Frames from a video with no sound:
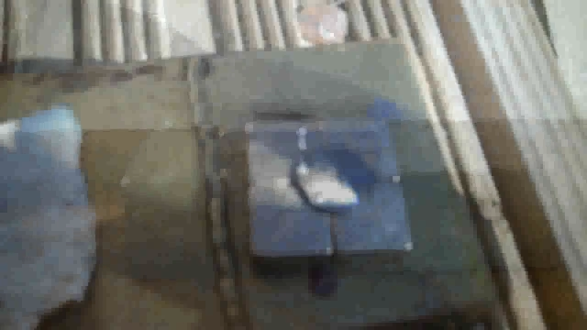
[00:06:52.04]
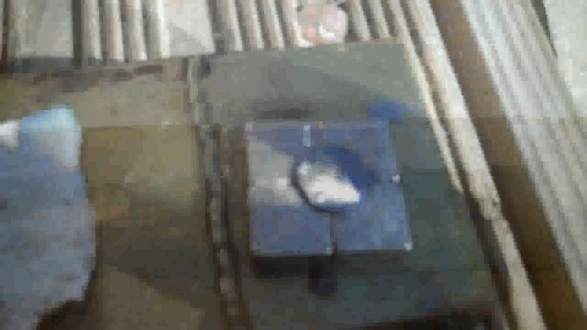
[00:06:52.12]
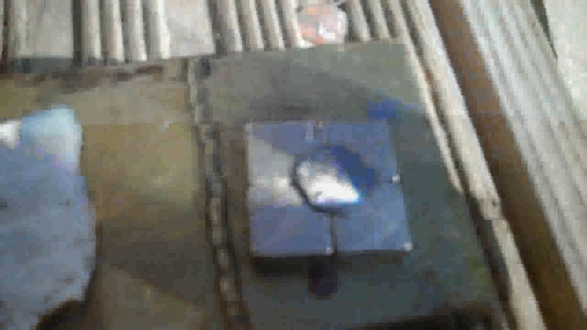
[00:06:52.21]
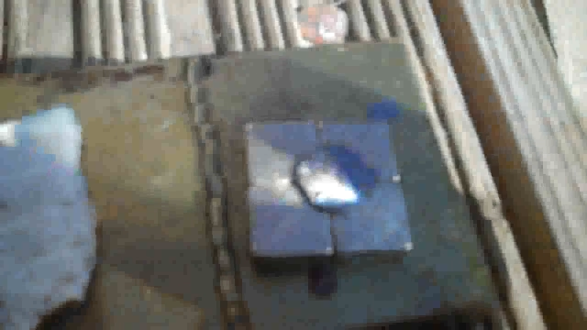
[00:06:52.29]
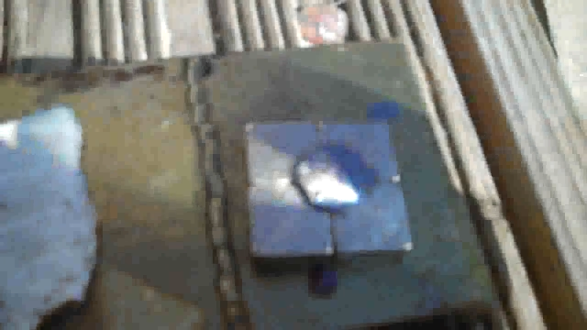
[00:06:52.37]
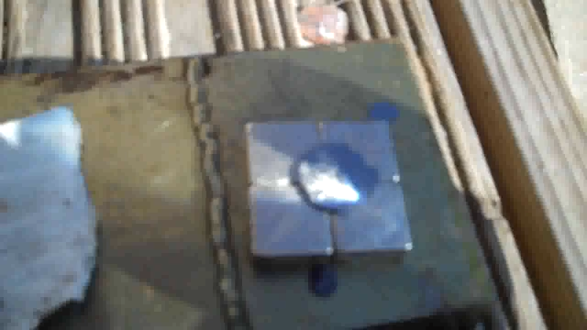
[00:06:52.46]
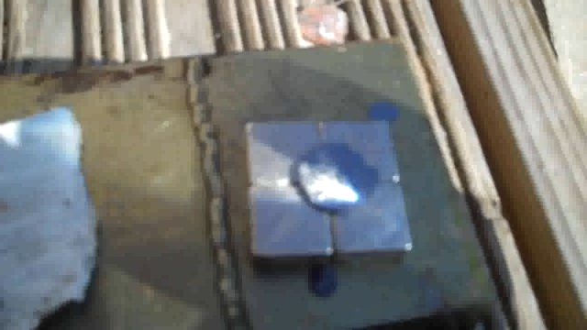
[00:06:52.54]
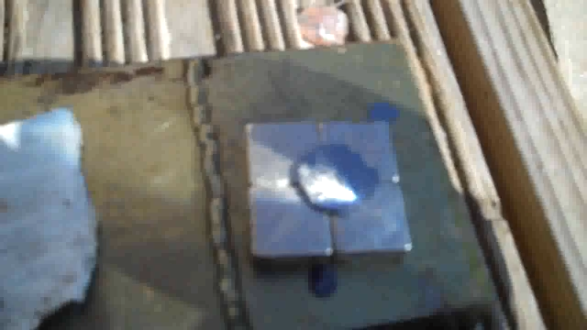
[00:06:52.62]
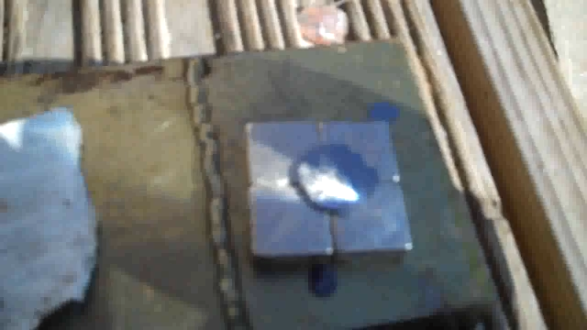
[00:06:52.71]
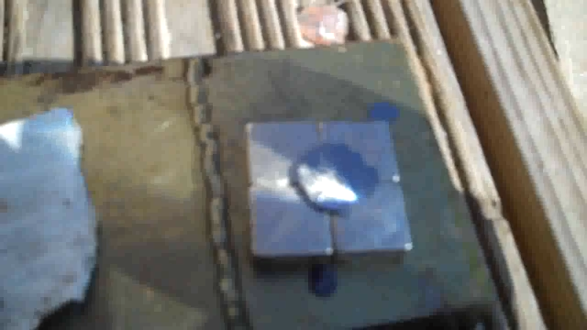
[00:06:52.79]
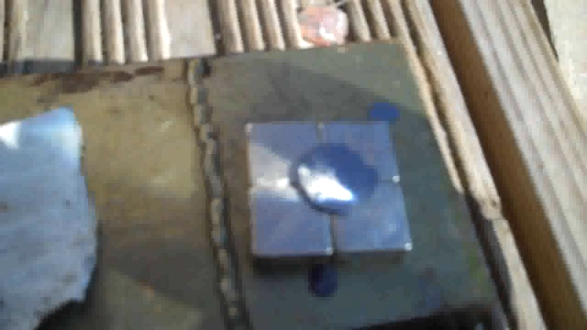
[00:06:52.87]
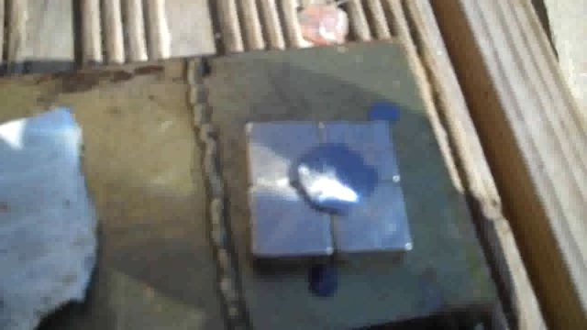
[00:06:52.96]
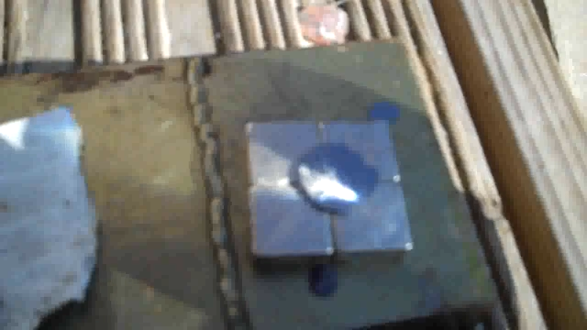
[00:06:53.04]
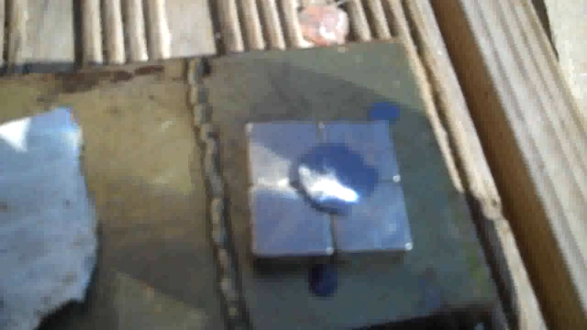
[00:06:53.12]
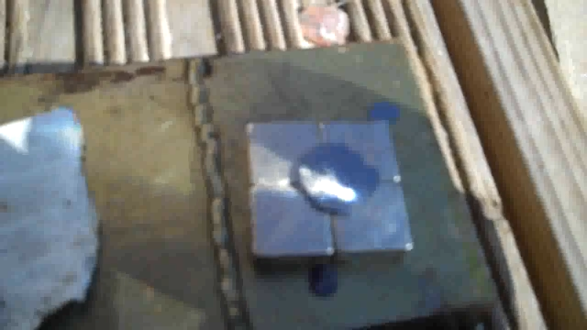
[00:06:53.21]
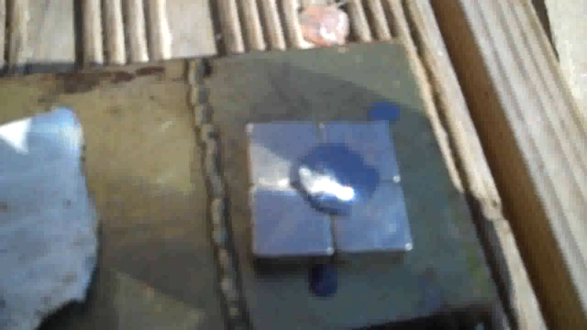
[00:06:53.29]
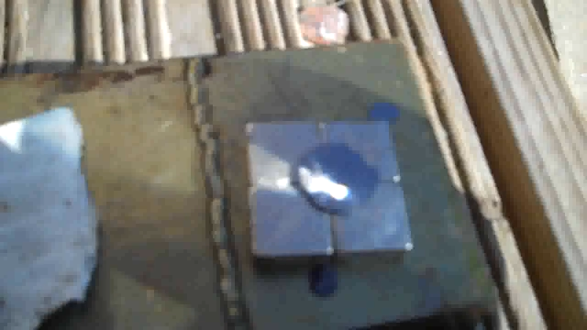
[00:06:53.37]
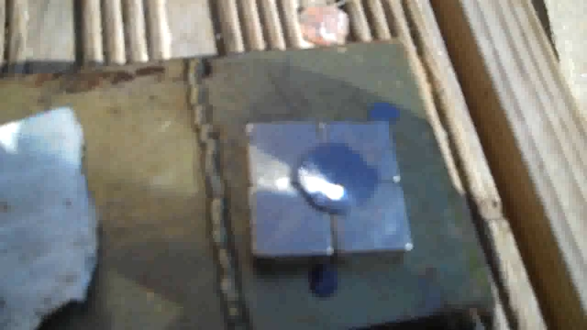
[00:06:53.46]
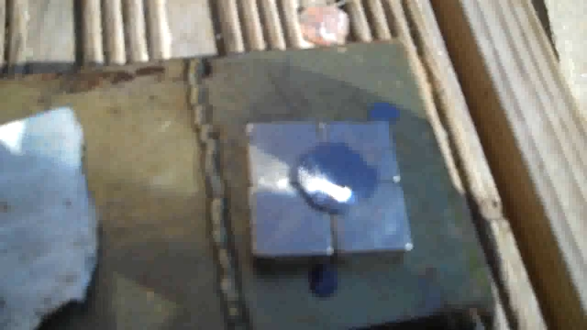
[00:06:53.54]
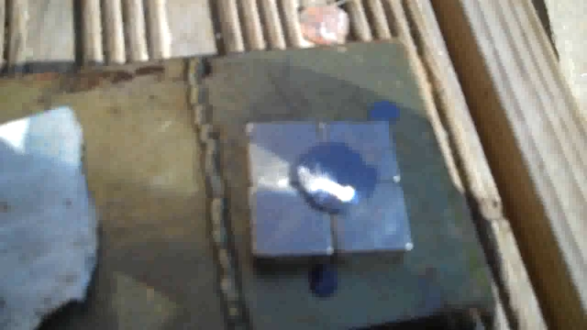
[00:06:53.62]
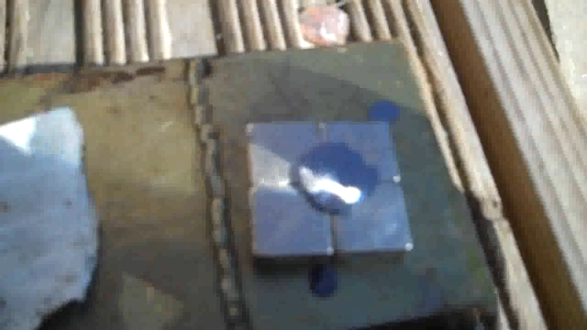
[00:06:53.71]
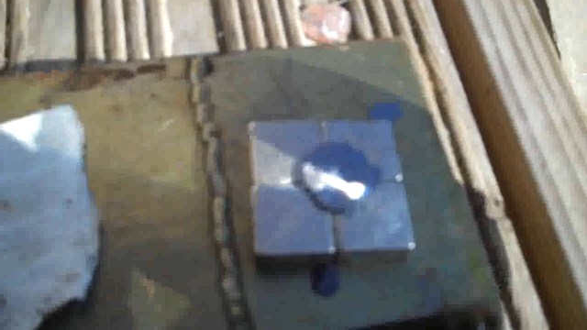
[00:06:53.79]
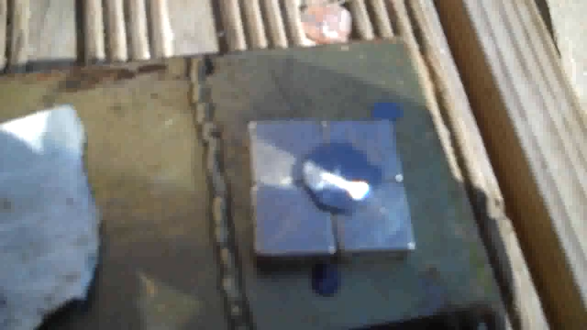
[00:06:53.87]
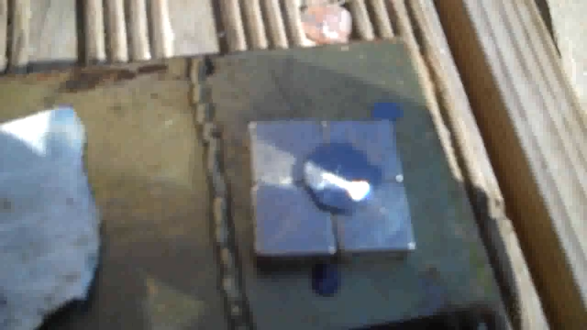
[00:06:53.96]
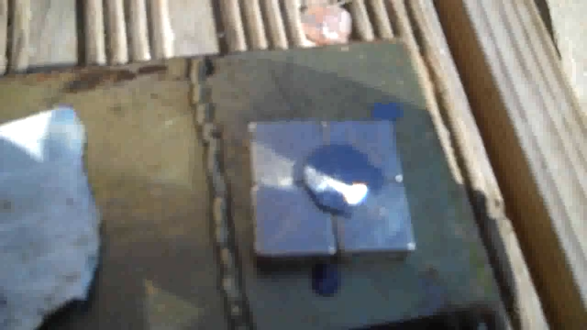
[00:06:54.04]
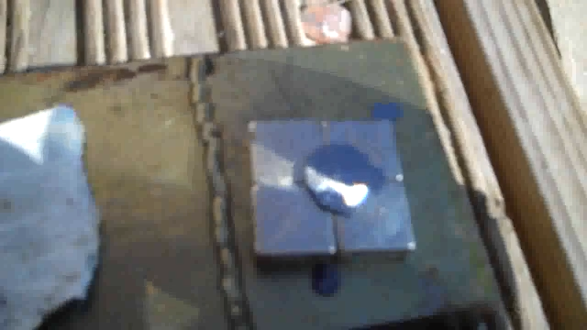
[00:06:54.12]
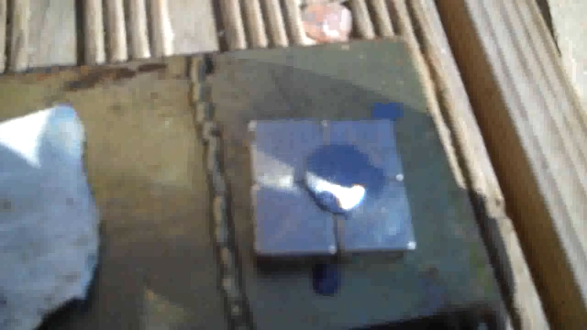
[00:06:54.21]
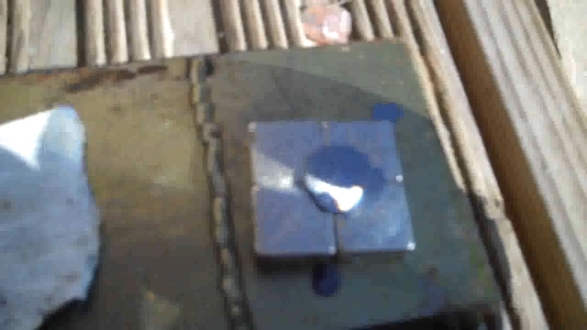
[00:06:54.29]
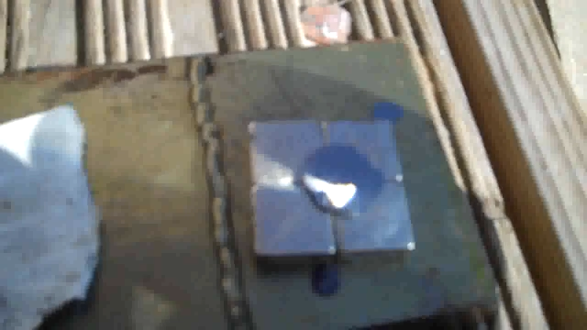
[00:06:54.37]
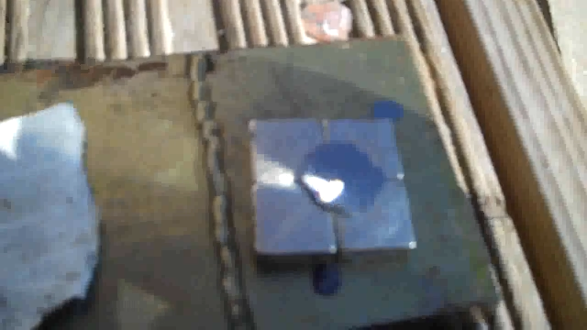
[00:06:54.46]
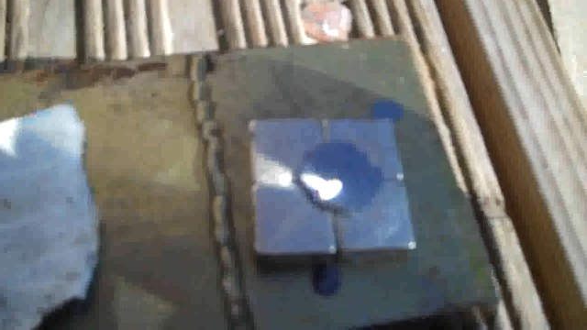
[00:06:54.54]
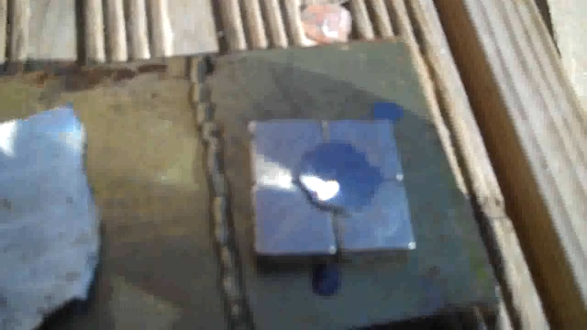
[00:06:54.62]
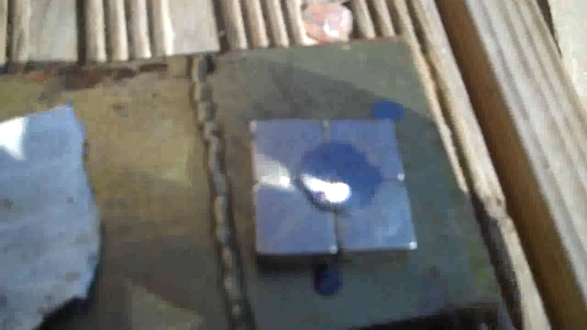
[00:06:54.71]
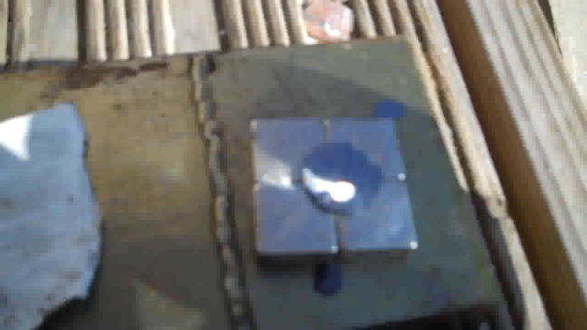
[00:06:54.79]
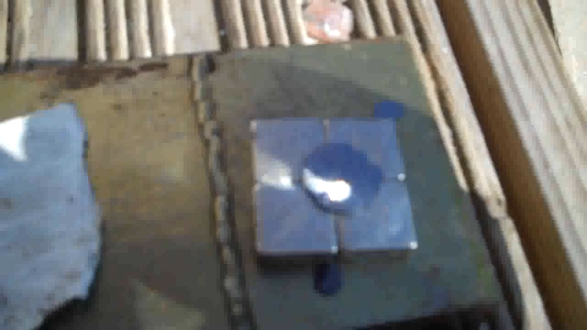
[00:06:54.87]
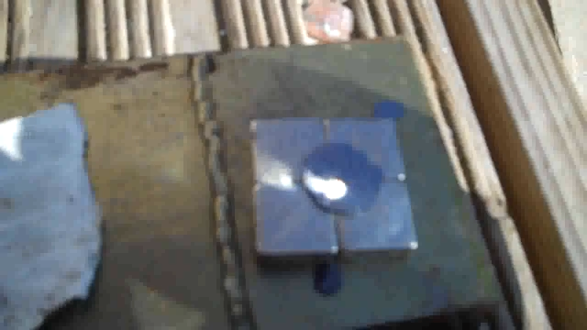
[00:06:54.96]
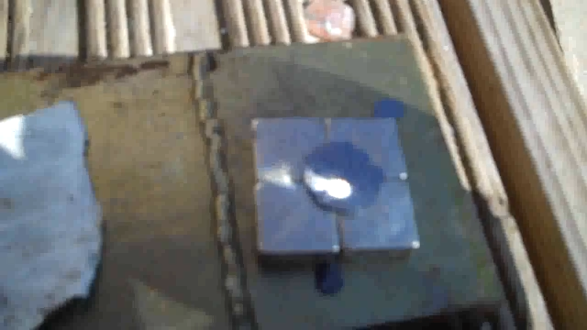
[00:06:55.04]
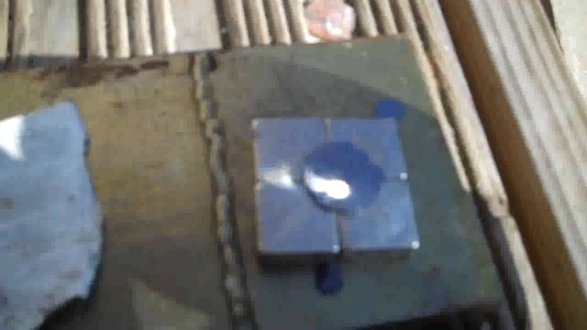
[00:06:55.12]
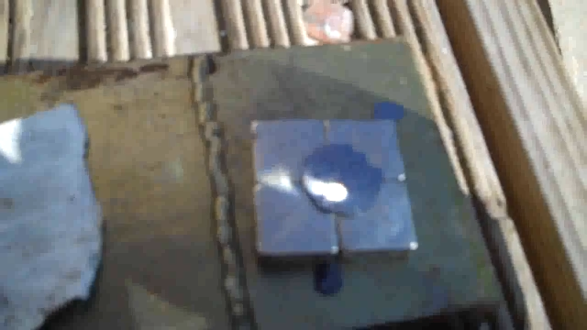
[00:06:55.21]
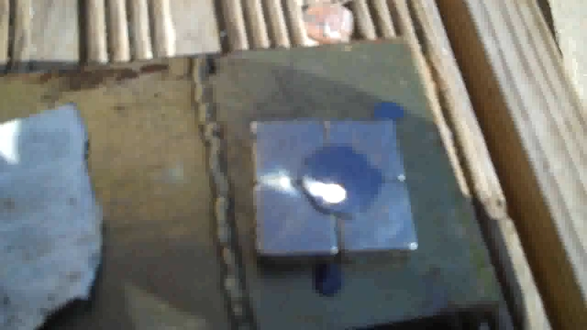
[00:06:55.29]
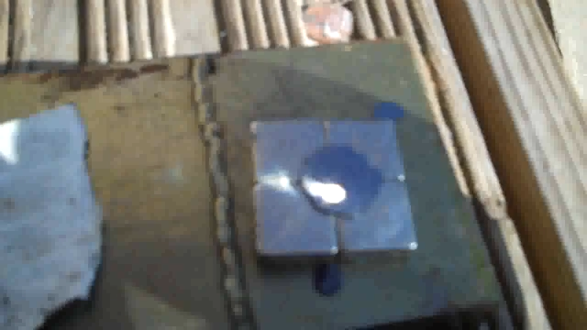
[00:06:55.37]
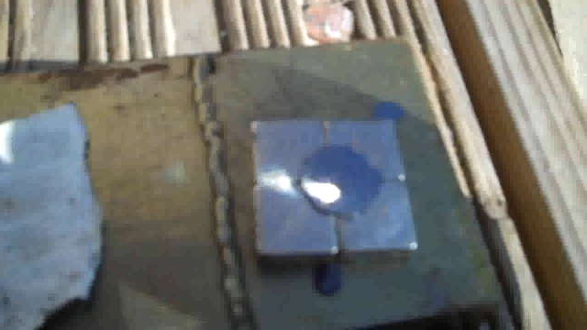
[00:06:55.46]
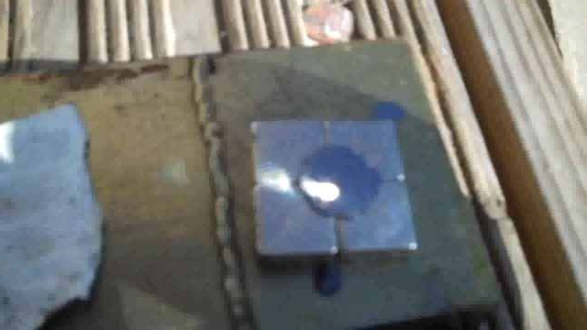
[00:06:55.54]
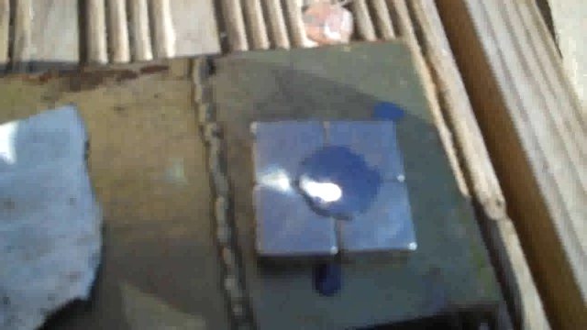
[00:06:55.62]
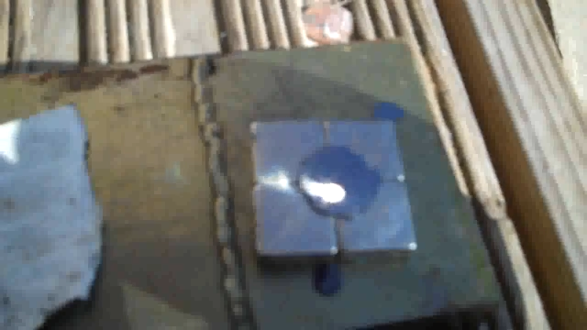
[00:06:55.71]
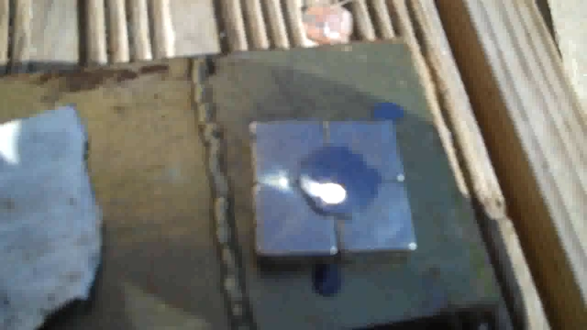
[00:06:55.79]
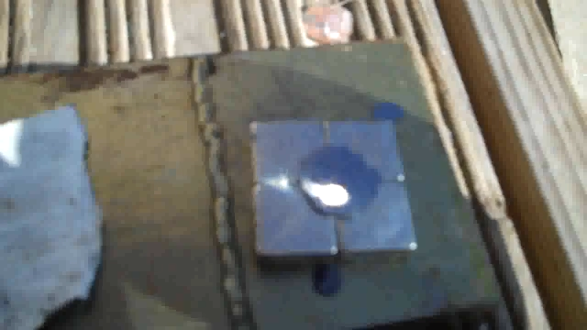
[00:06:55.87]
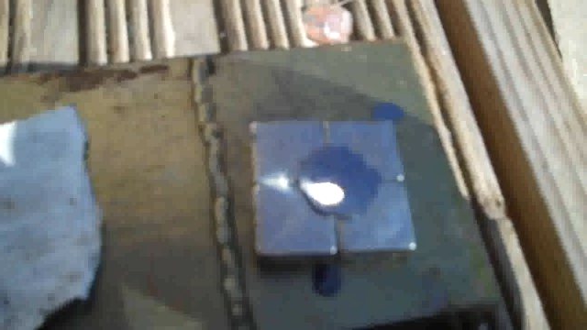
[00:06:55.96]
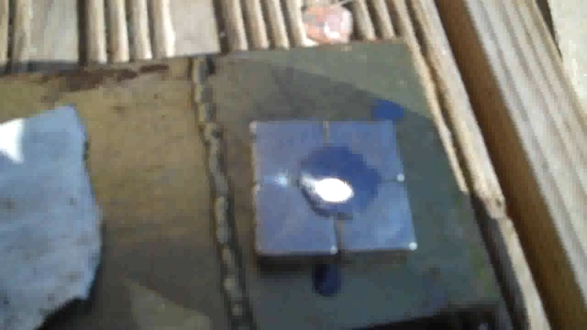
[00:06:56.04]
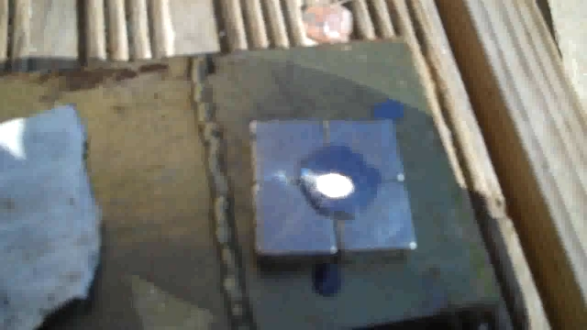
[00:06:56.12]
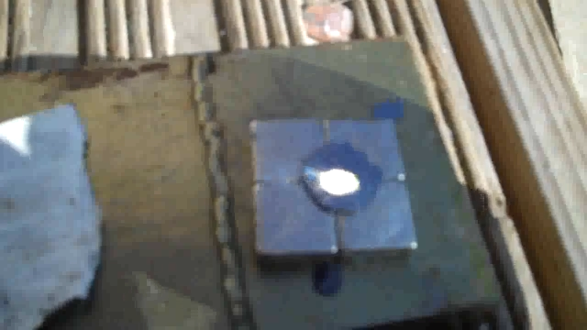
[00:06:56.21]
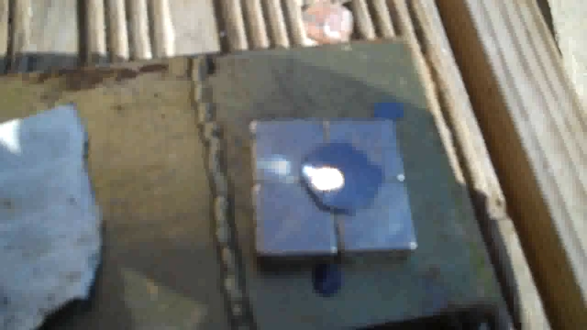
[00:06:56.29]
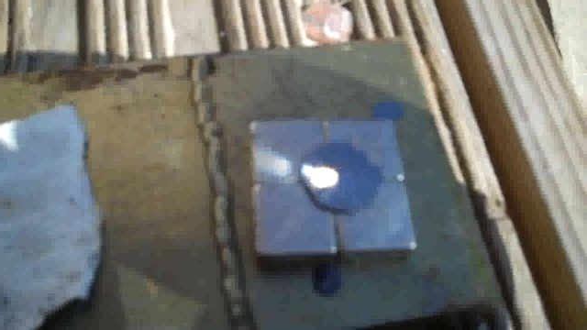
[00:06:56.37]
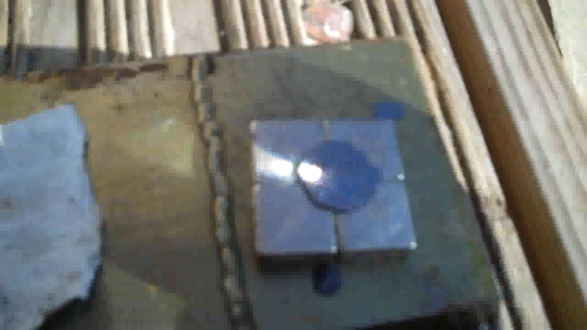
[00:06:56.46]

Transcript: Nobody's mouth can be seen.